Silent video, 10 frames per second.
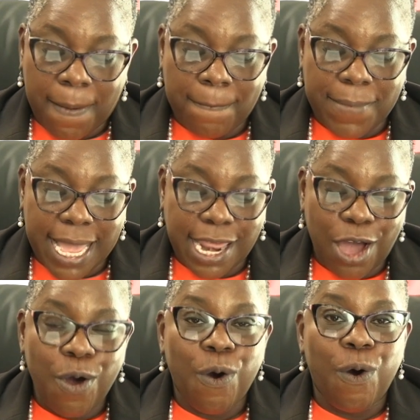Men
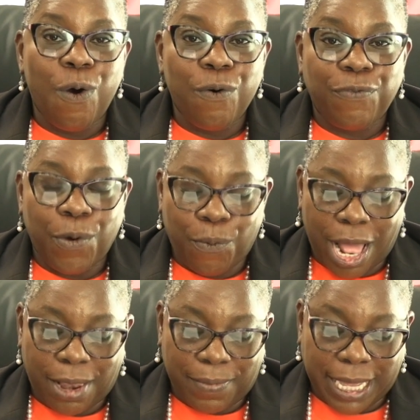are
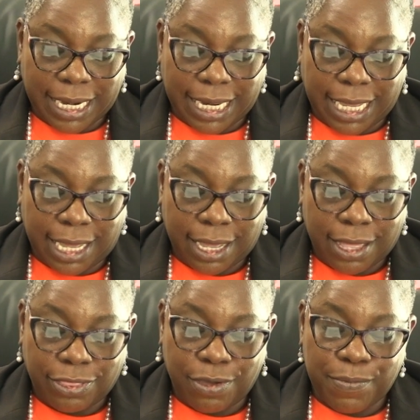overwhelmingly
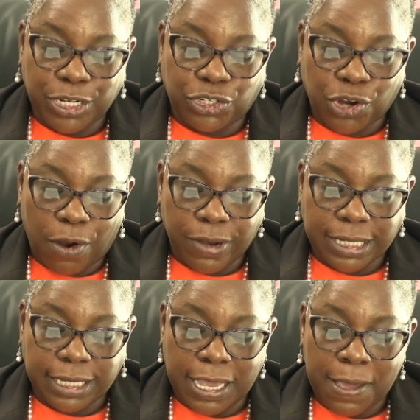the
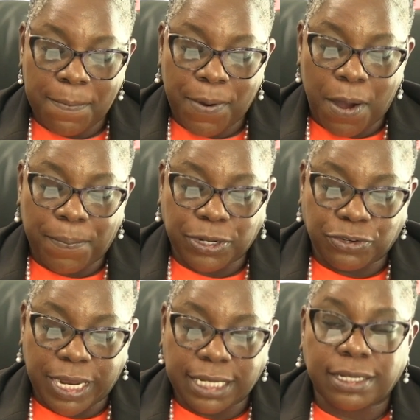majority
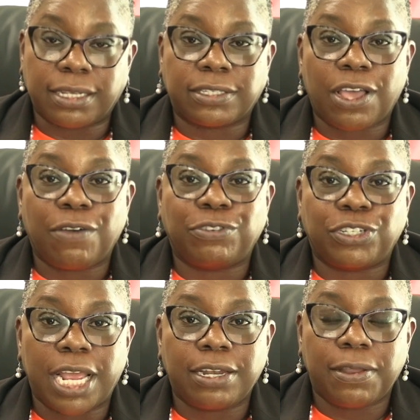perpetrators of
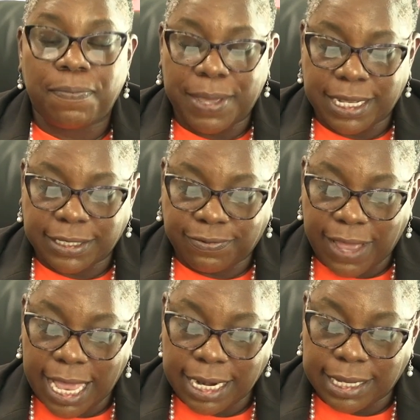gender-based
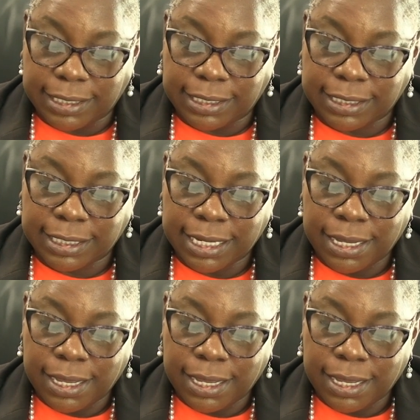violence.